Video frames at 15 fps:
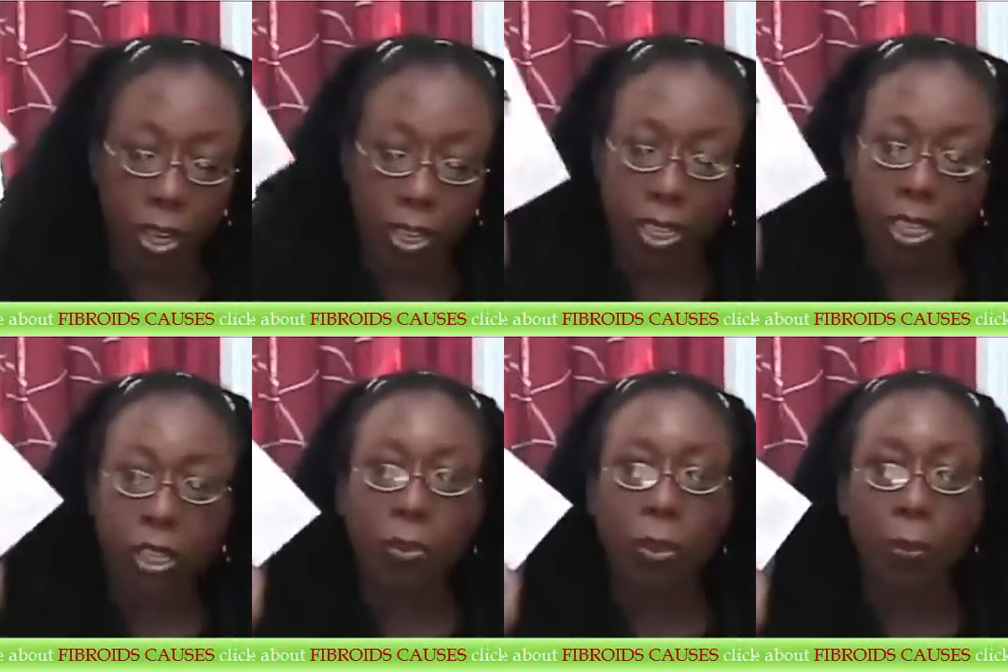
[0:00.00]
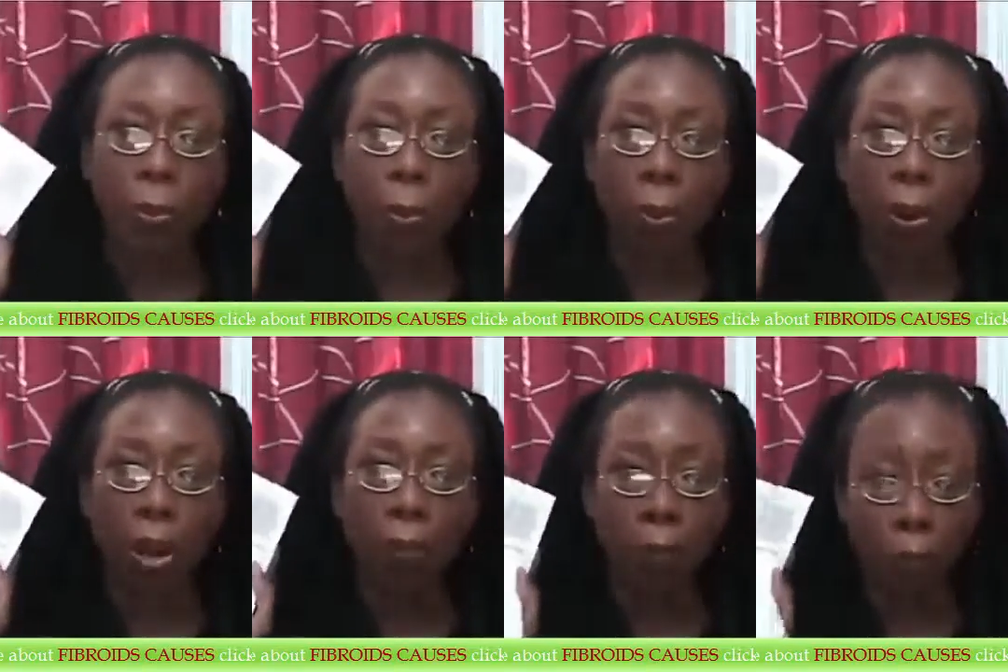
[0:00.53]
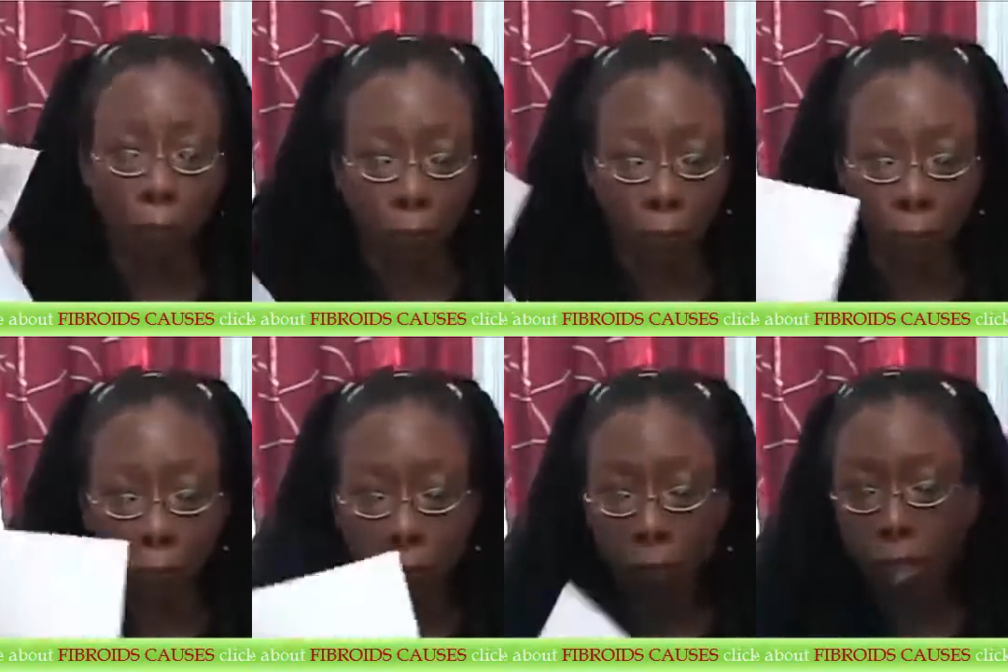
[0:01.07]
here's this report.
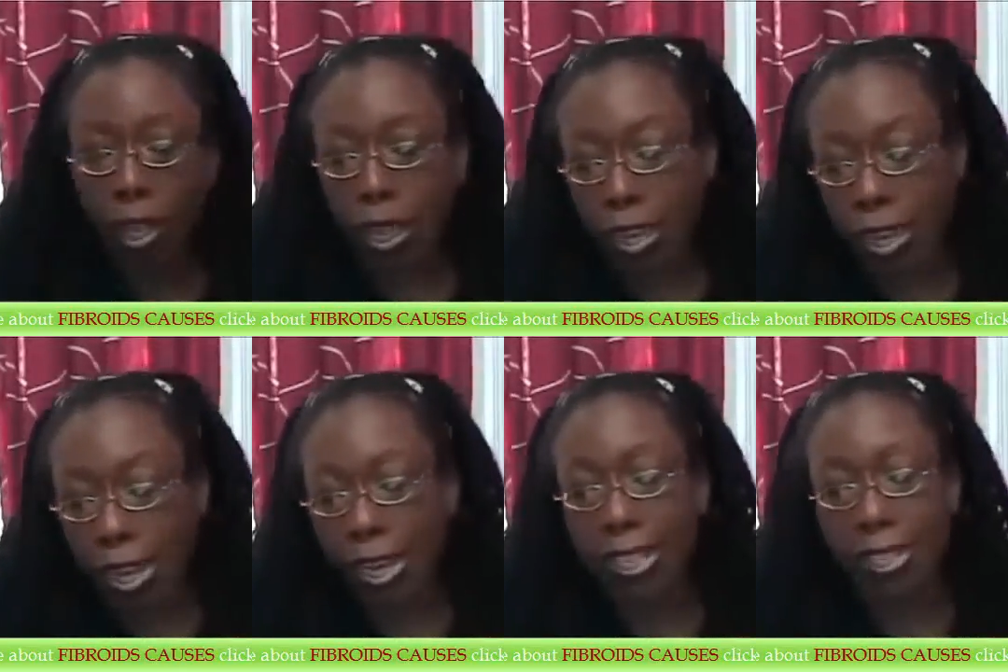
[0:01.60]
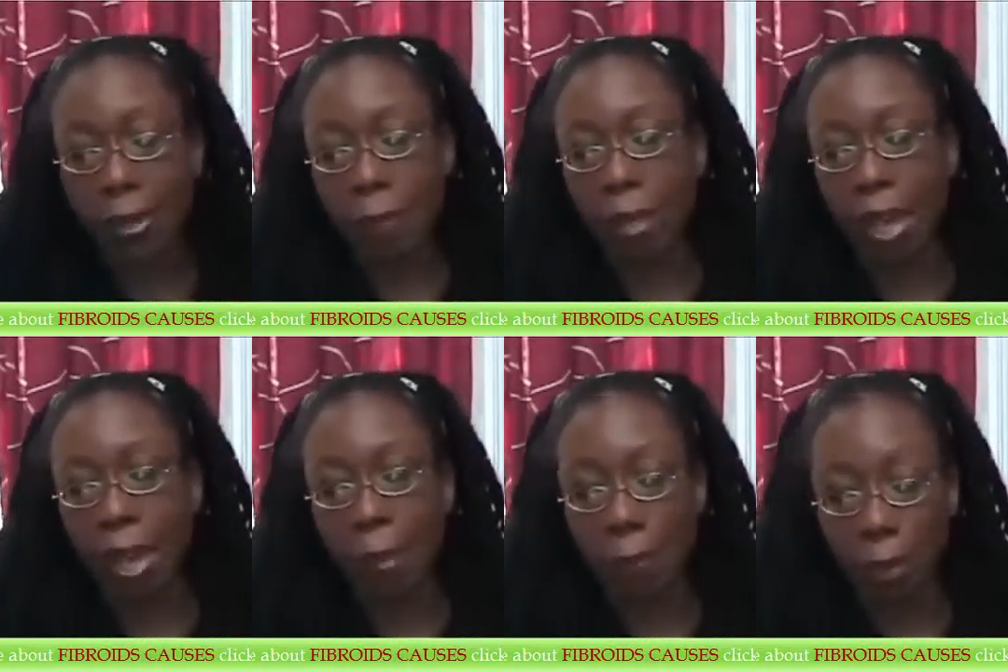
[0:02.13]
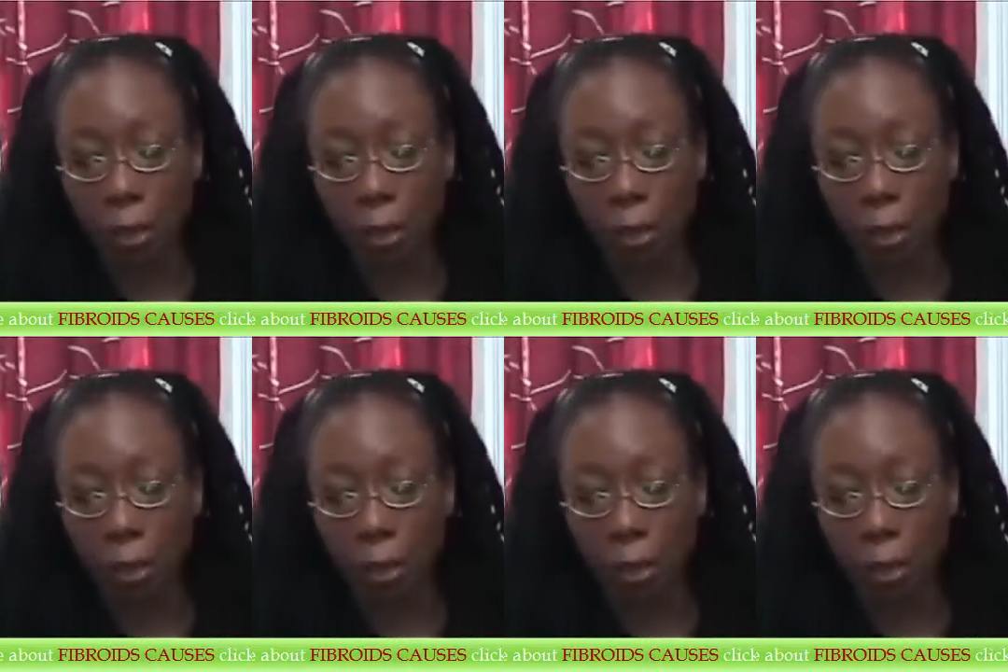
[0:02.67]
Like I said, I'm going to